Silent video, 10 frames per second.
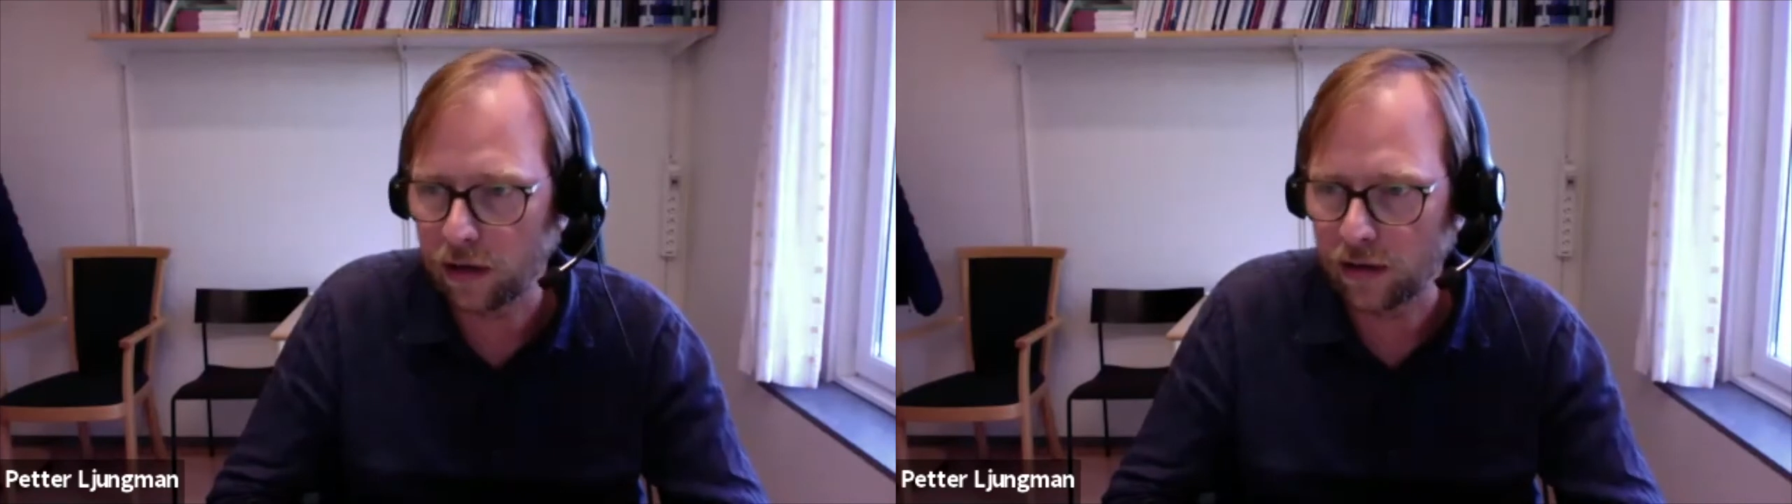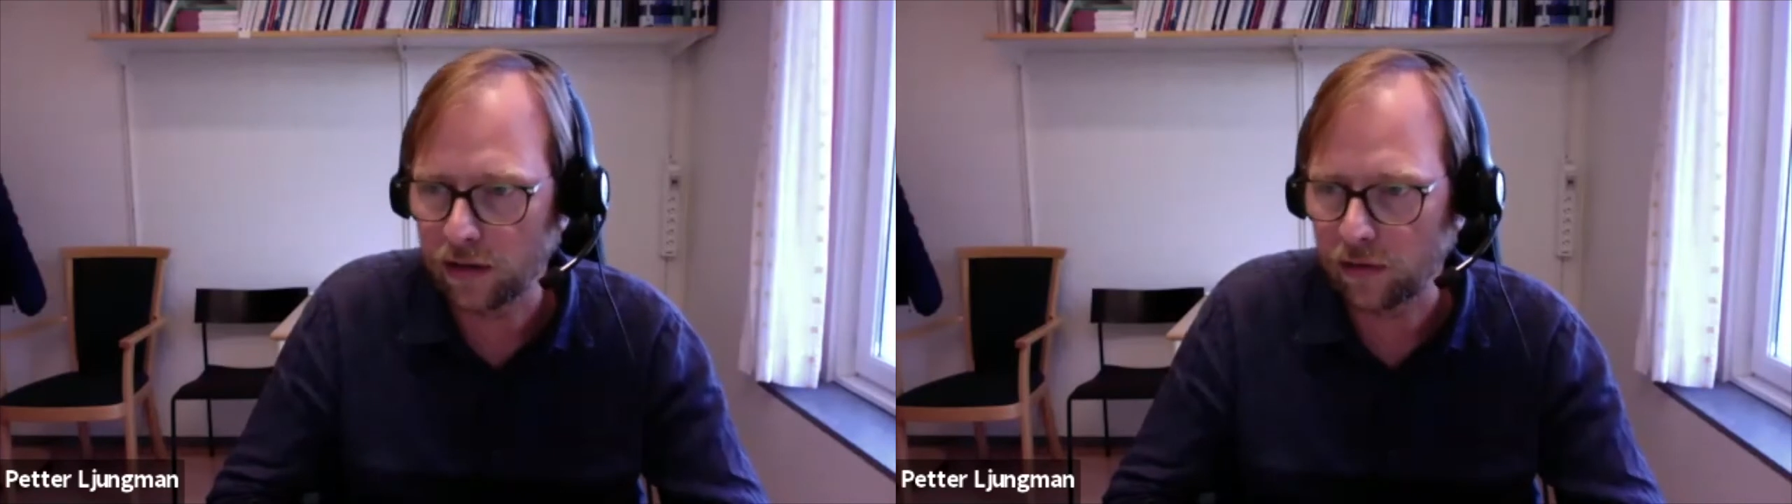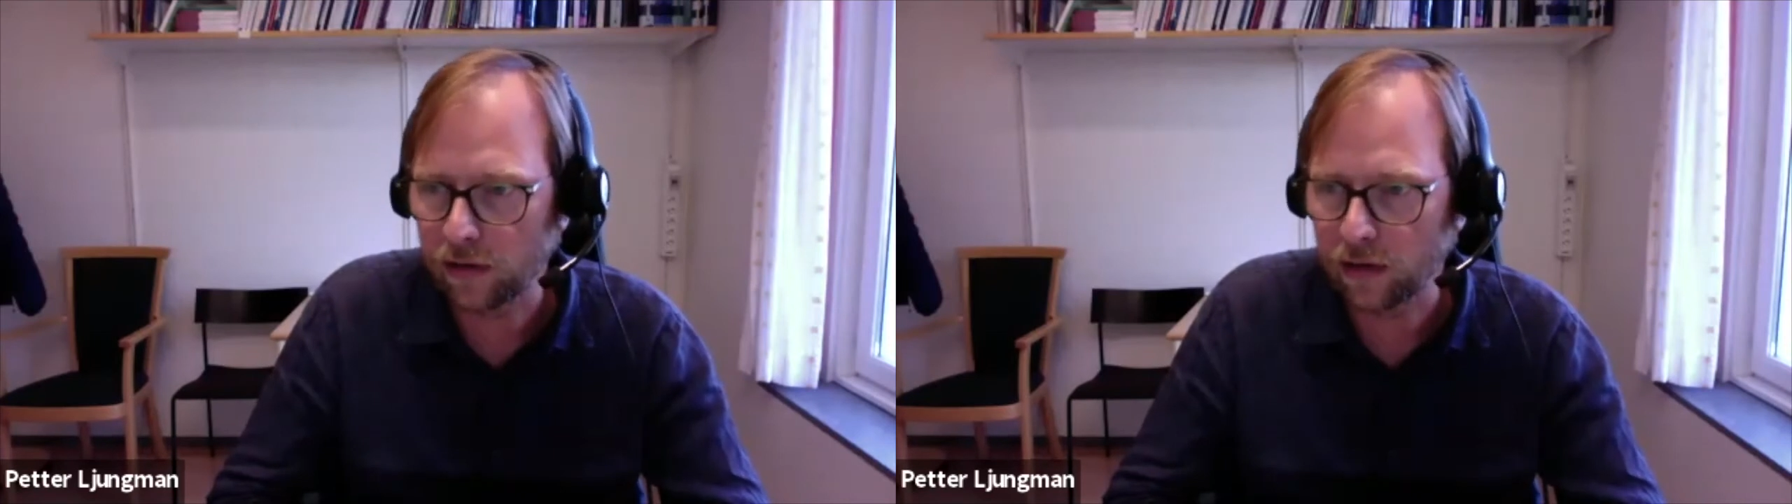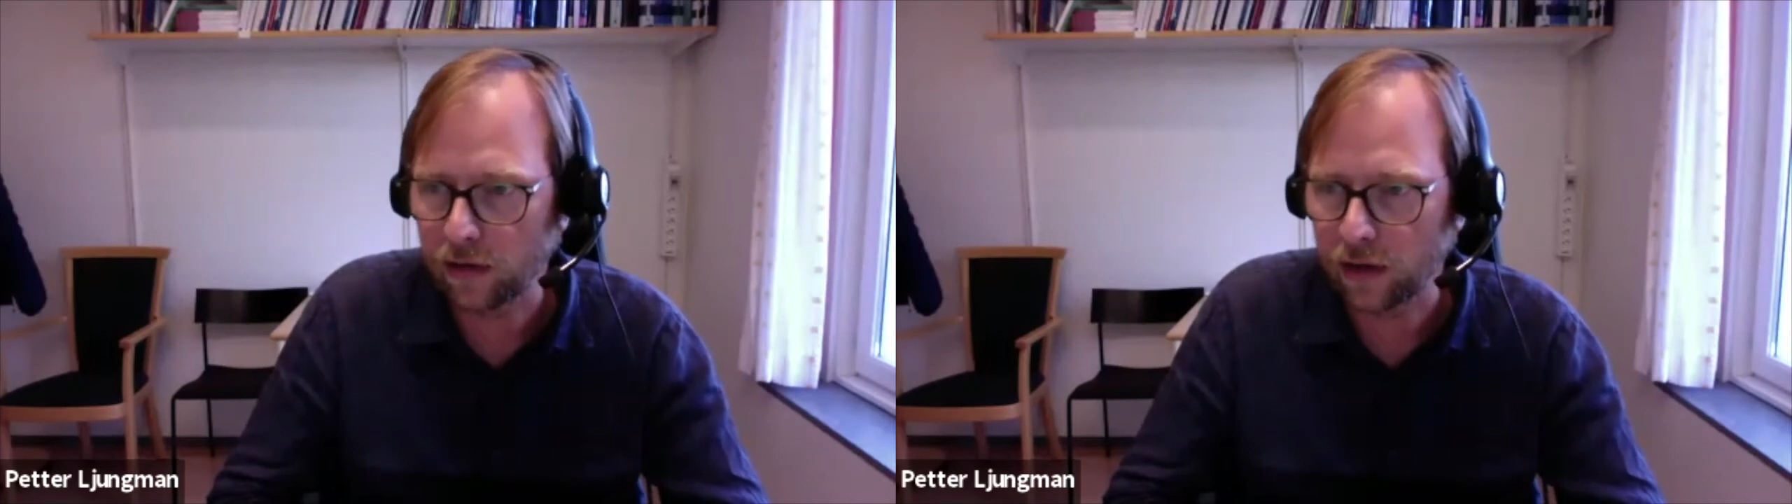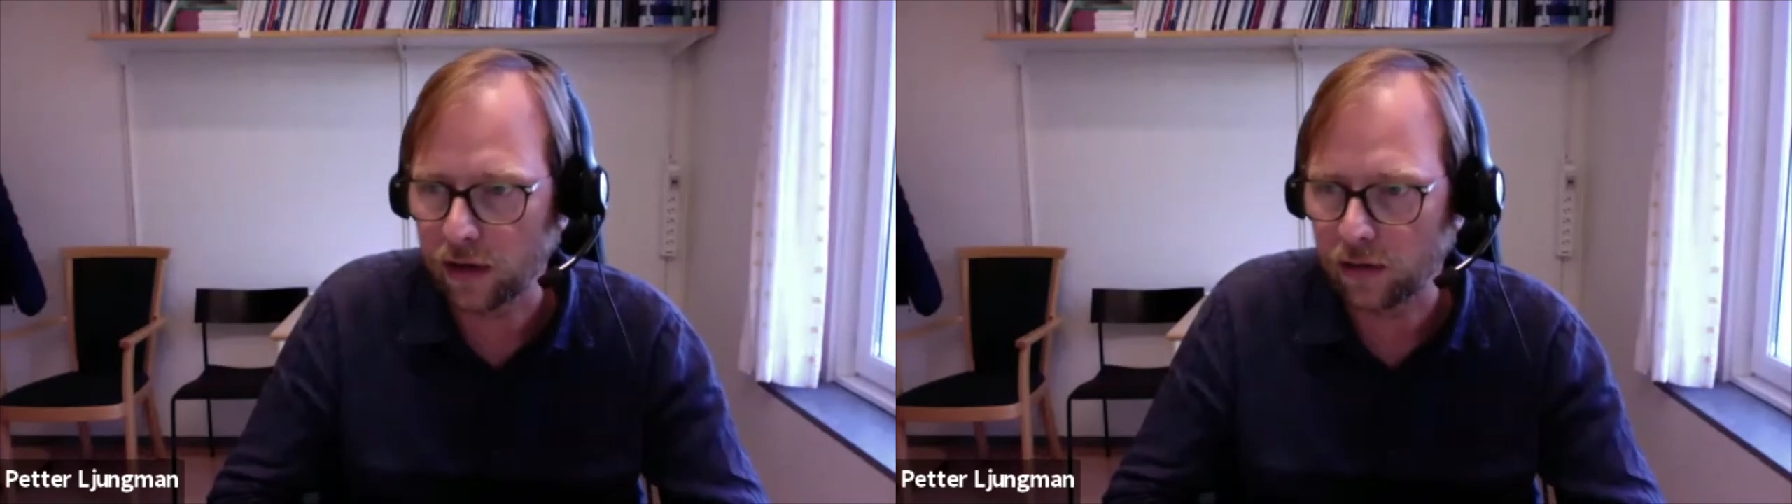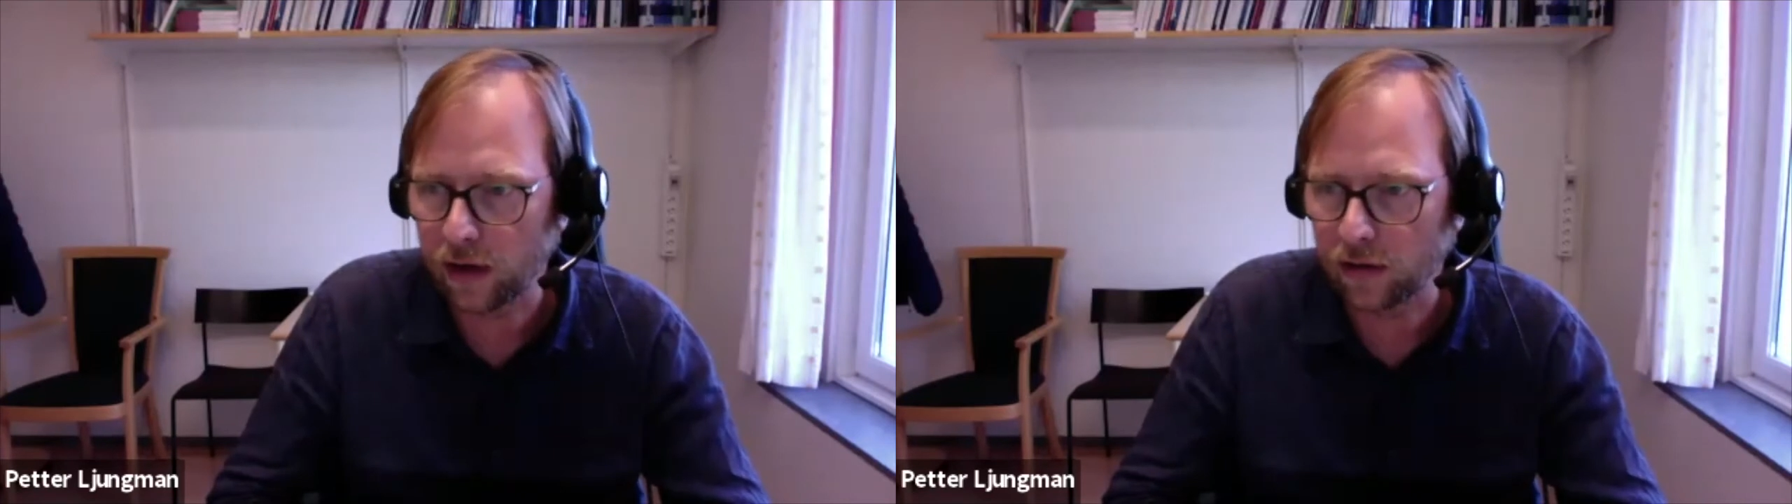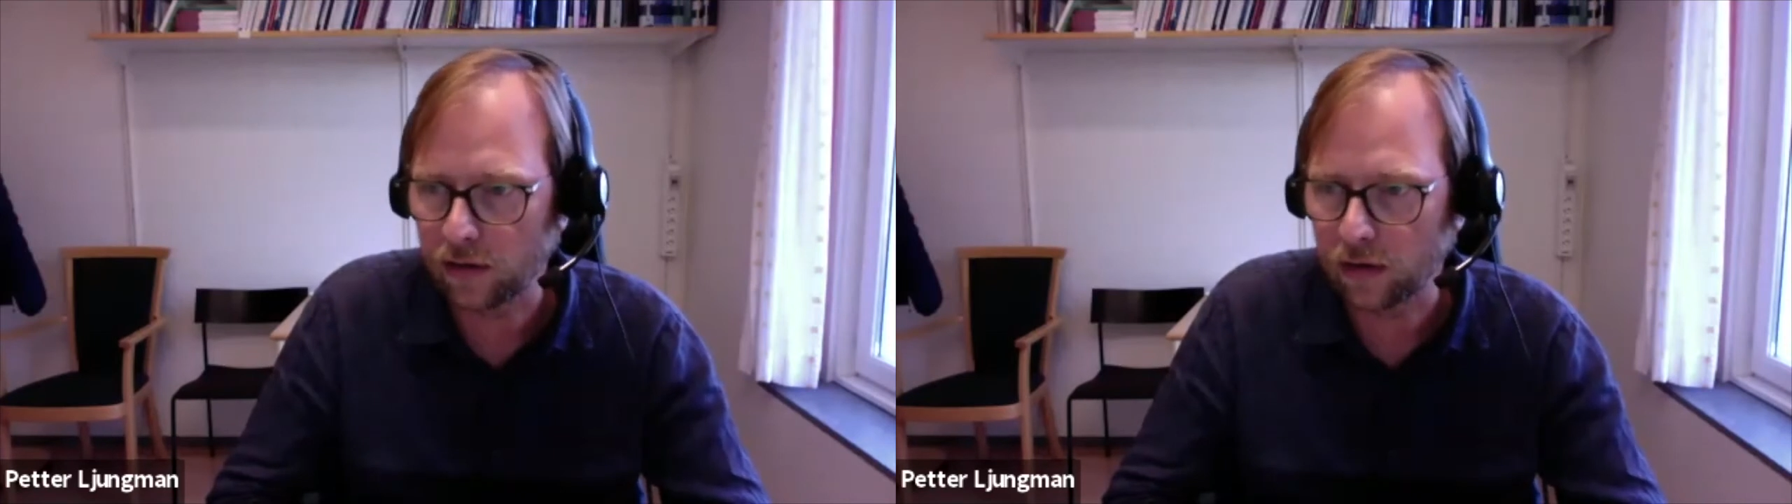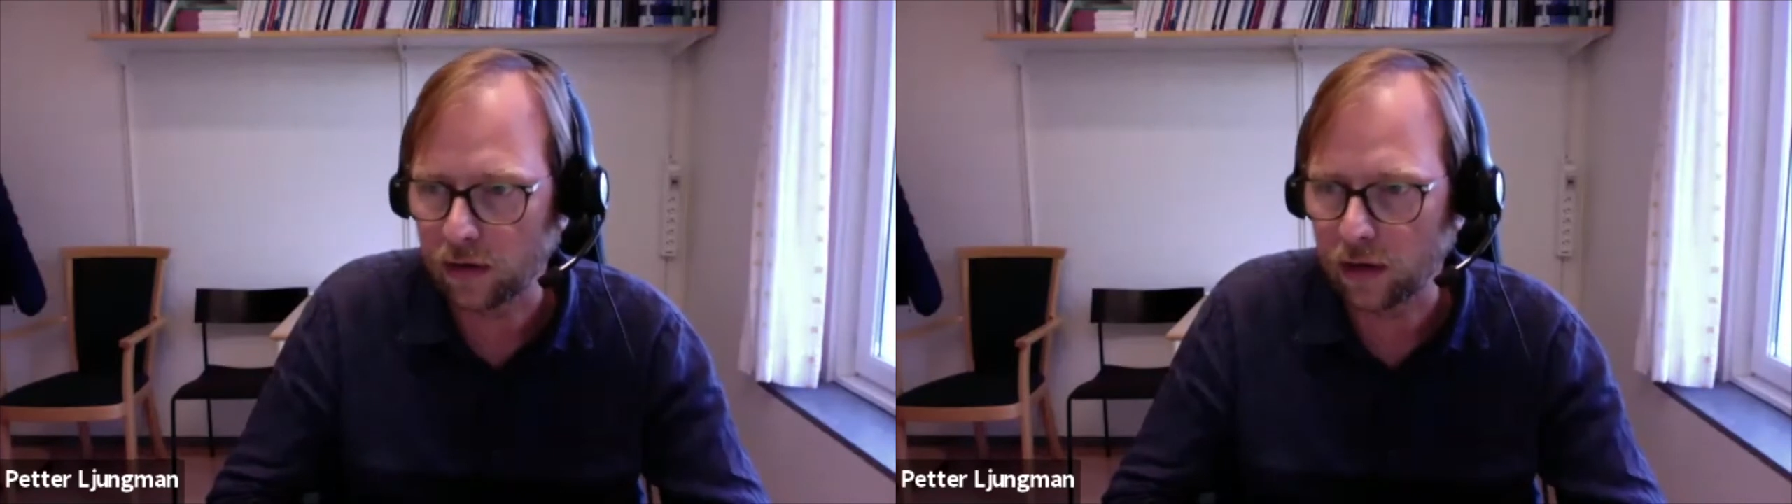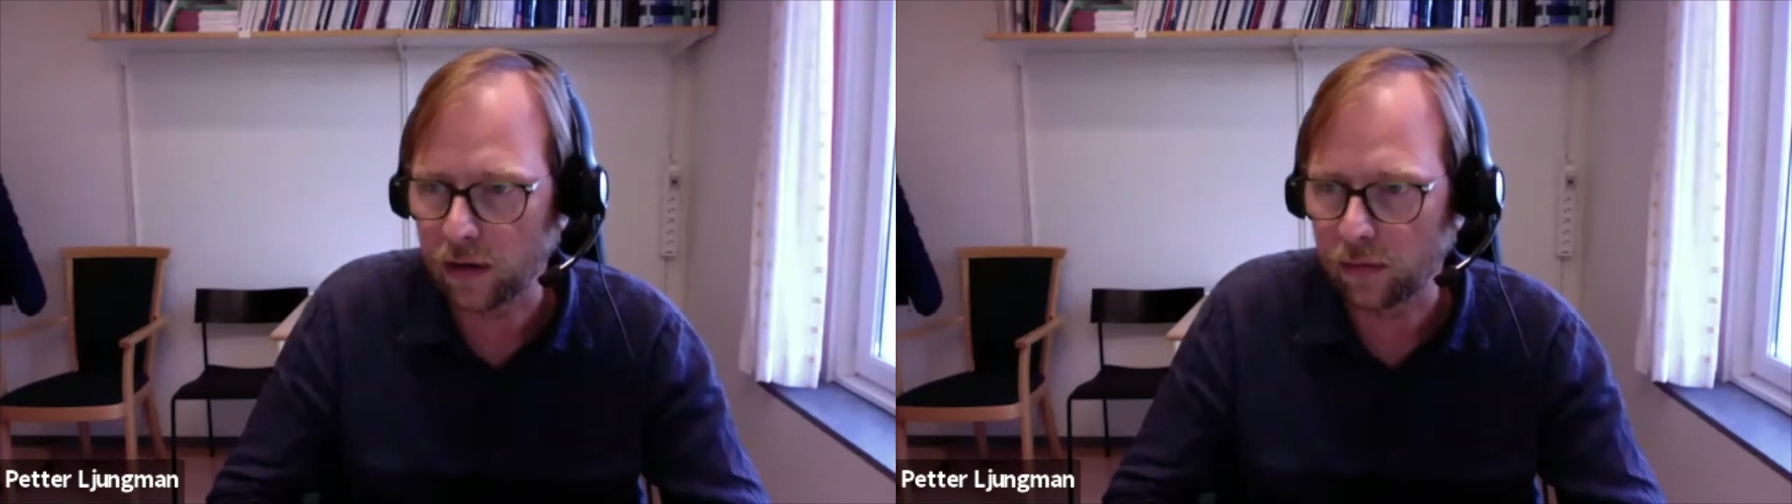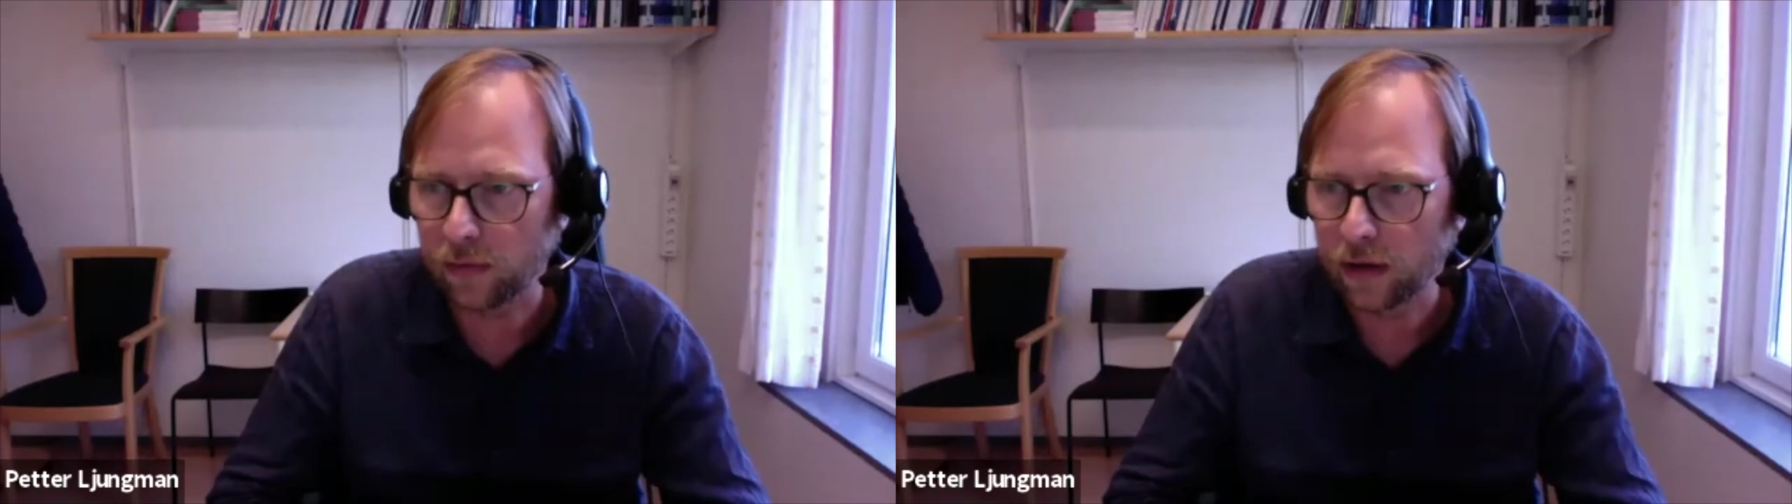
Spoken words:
37 degrees, right? So